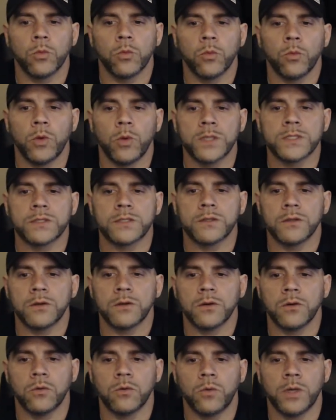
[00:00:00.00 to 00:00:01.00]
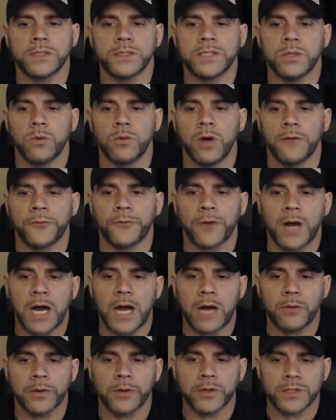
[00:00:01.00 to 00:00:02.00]
What's what's he want for
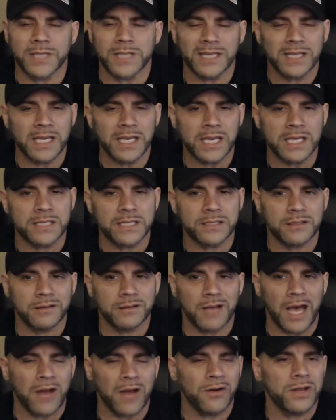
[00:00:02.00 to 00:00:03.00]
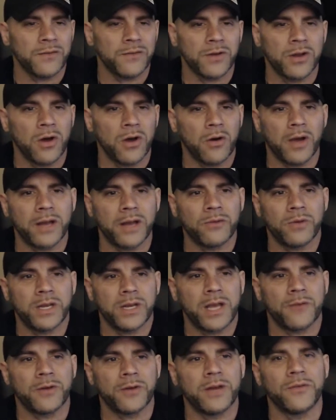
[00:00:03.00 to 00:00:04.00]
Hot Wheels? I think he's I don't even know. I, we
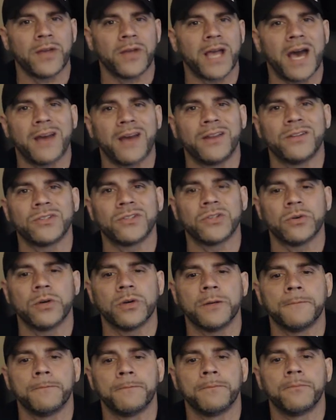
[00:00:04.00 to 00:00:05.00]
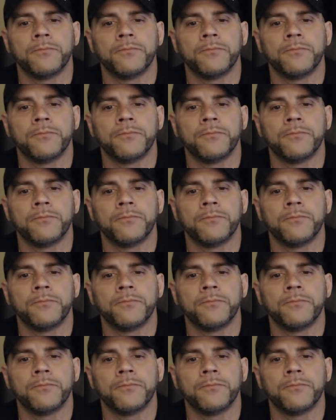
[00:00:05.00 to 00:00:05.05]
never even got into it.